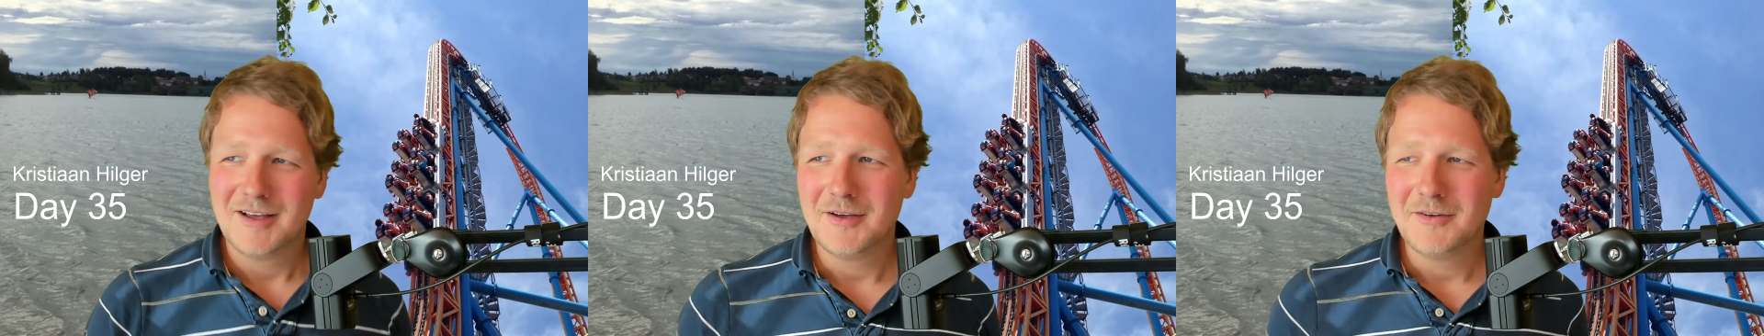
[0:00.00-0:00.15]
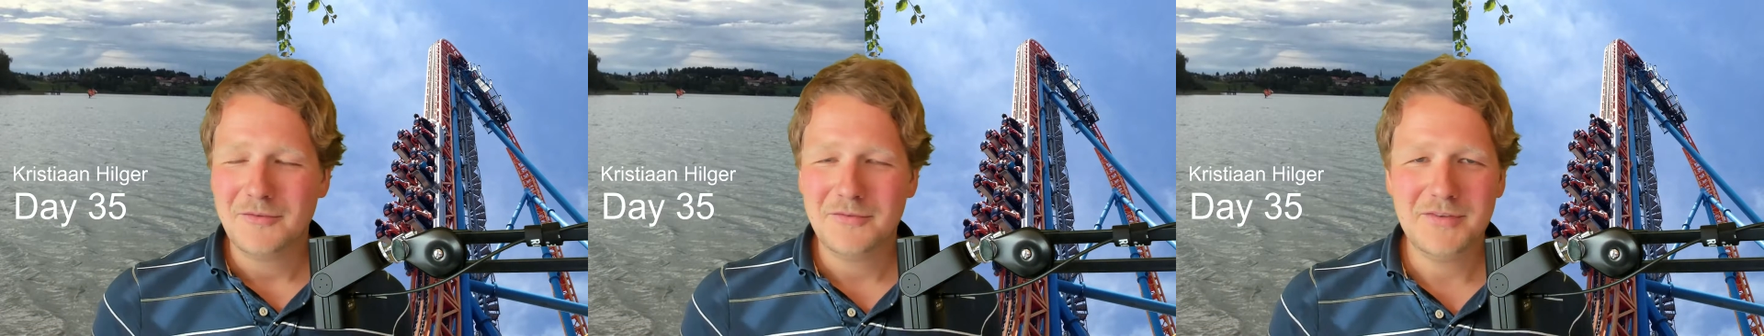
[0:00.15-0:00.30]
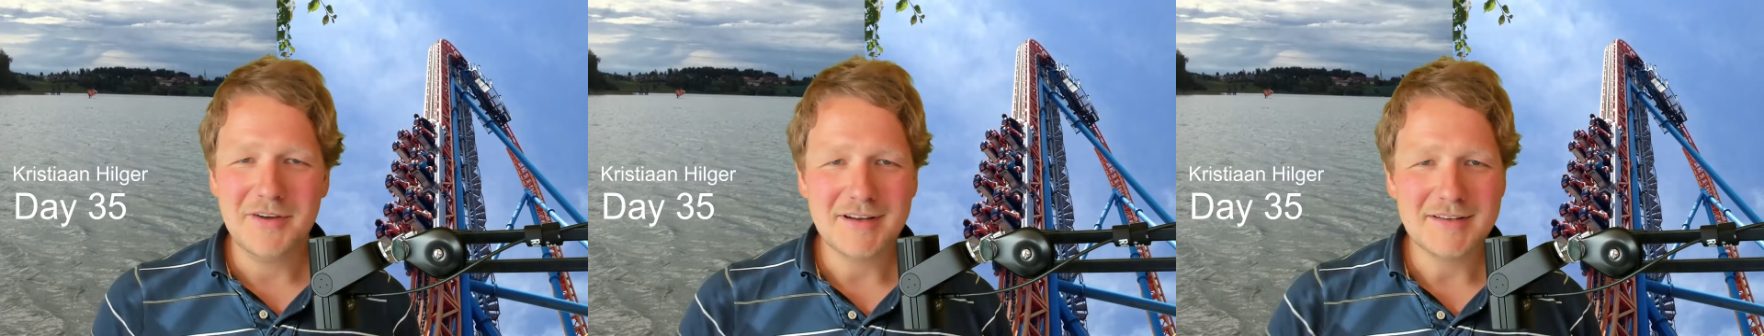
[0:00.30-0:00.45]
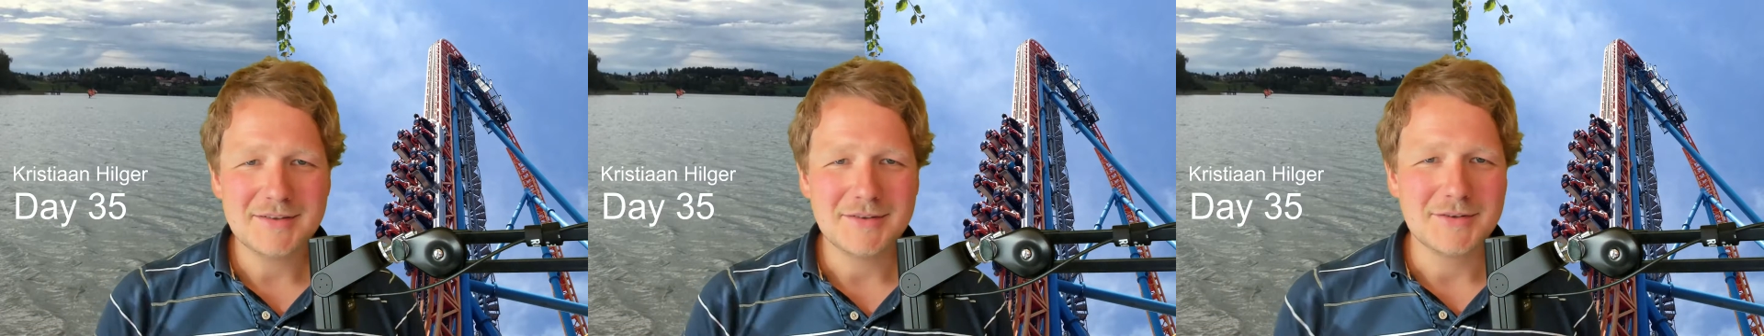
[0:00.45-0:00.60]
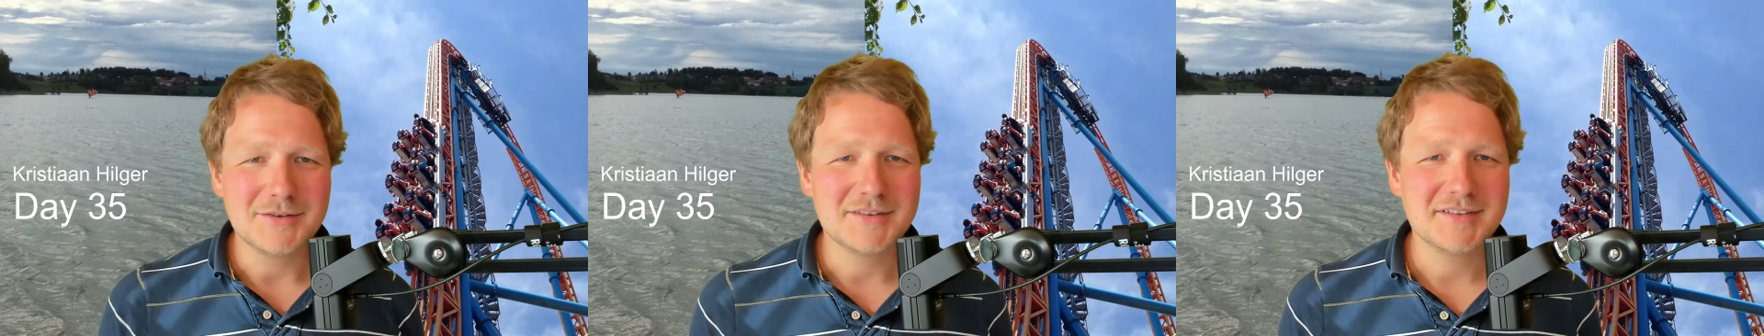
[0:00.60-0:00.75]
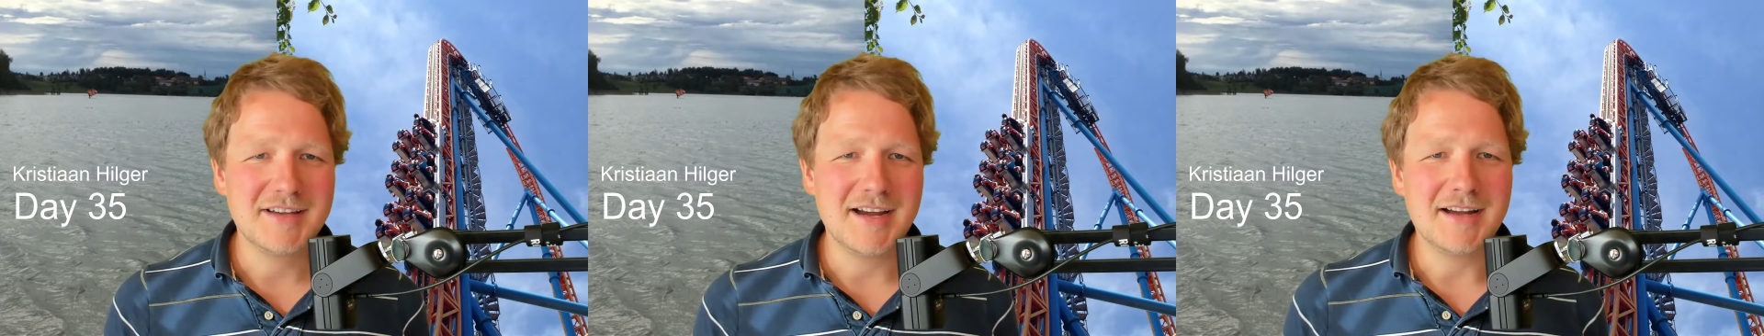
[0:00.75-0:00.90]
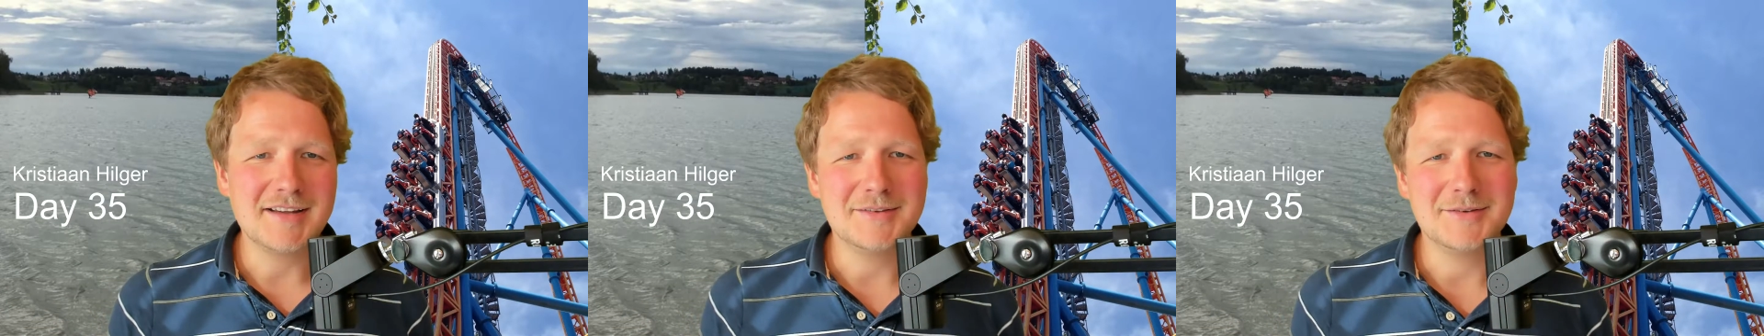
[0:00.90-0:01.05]
fears you,
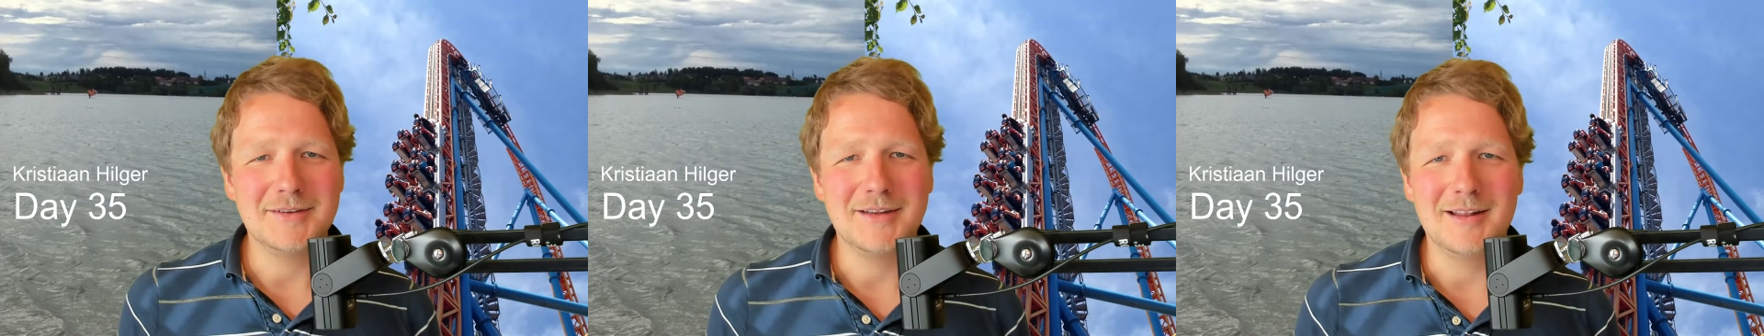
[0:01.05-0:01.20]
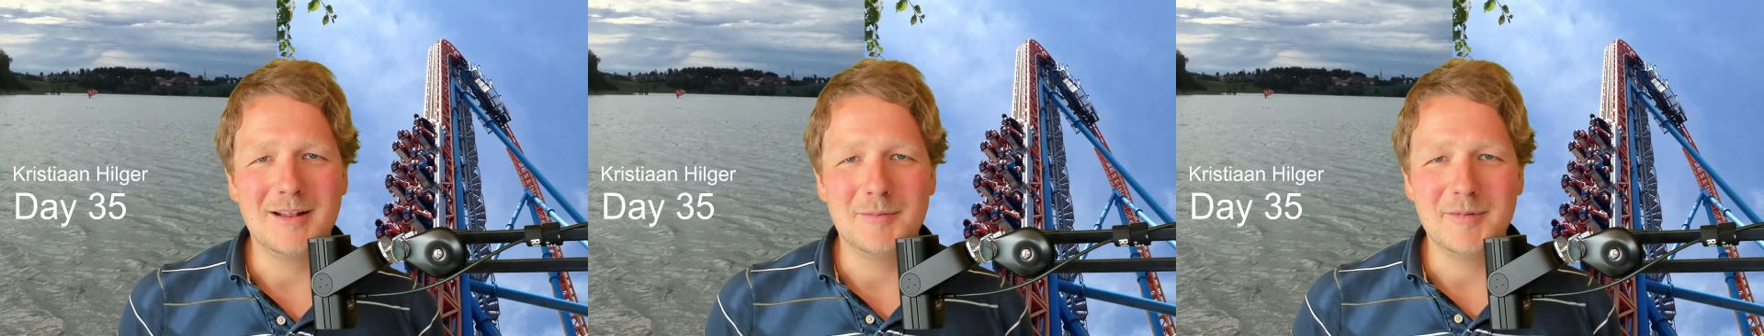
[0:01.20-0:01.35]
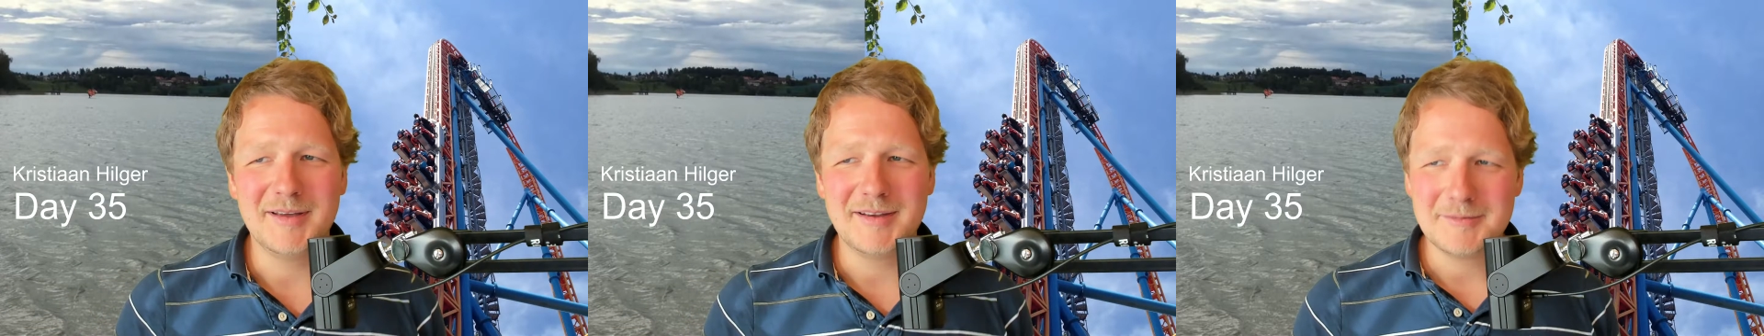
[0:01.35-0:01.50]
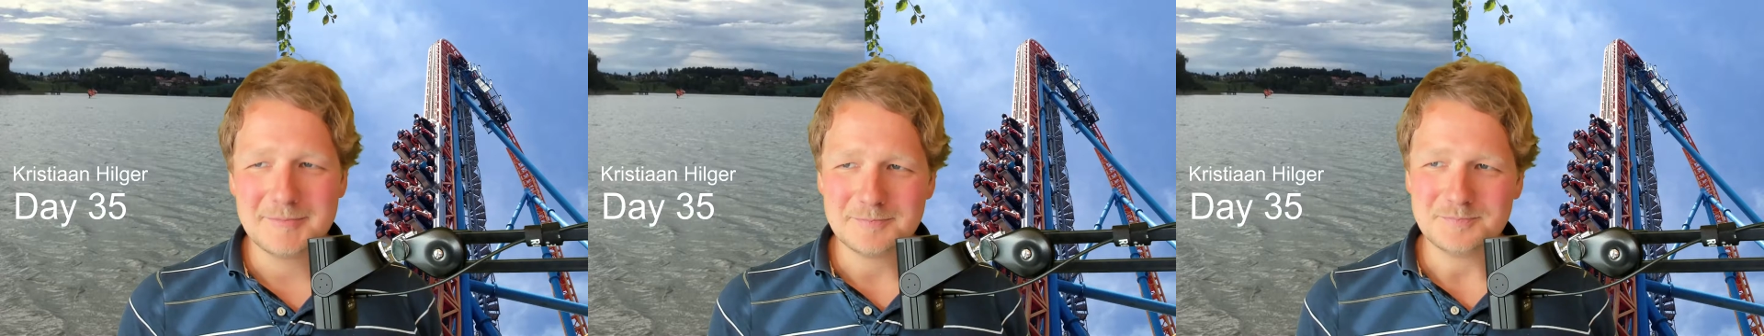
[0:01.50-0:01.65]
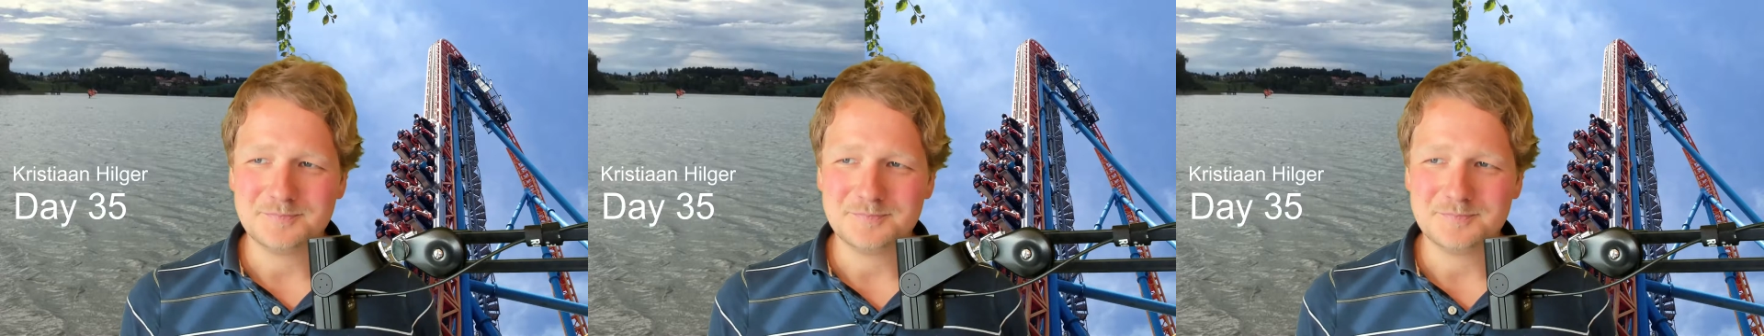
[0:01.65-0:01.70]
scares you a little bit.